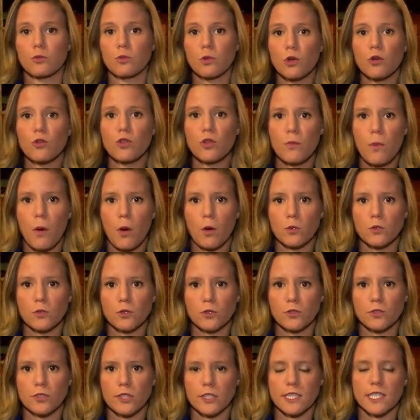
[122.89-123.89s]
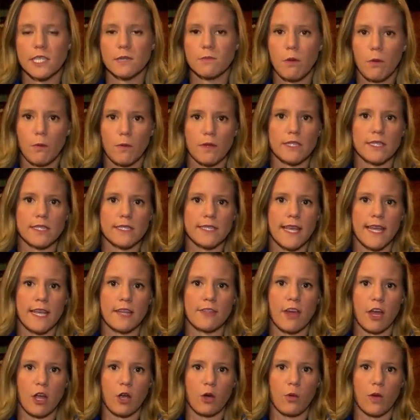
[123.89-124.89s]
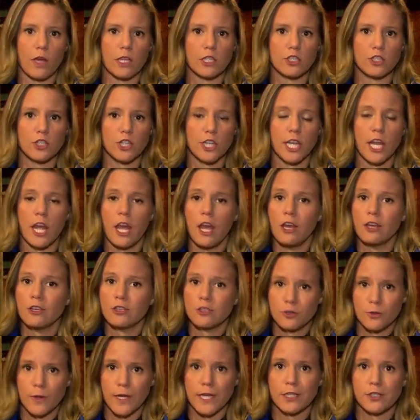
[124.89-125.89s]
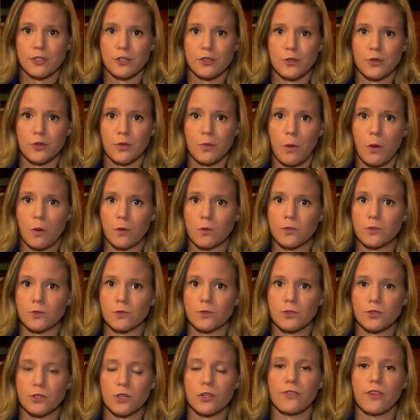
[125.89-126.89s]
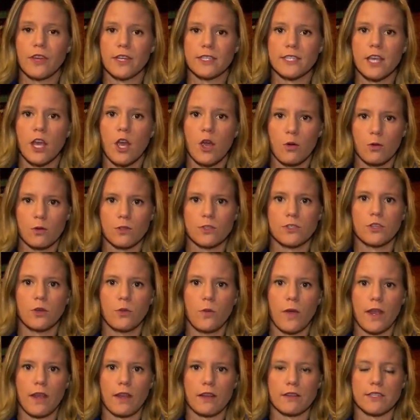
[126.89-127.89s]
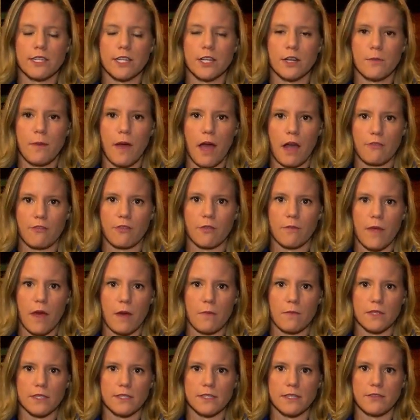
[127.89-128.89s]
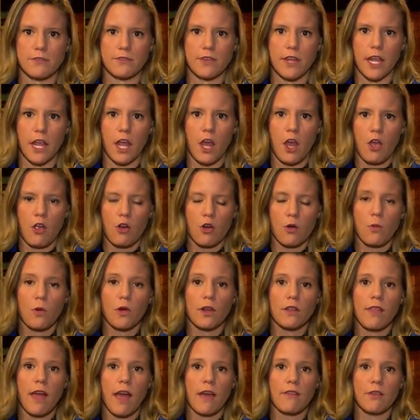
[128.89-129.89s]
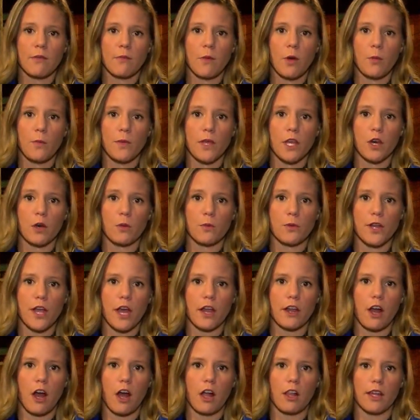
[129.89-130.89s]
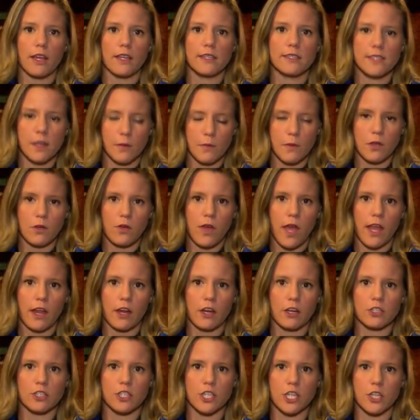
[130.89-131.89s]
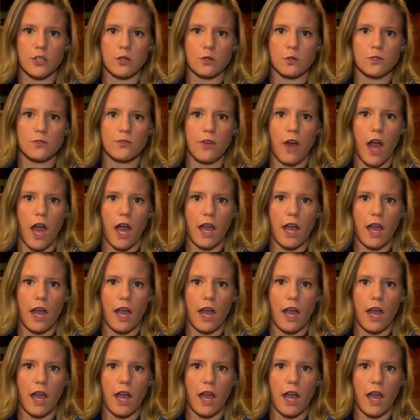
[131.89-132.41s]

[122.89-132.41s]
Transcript: through the postal system, but we did take that question straight to the Postal Service. We're still waiting to hear back from them this evening. Reporting live in Mobile, Brianna Hollis, WKRG News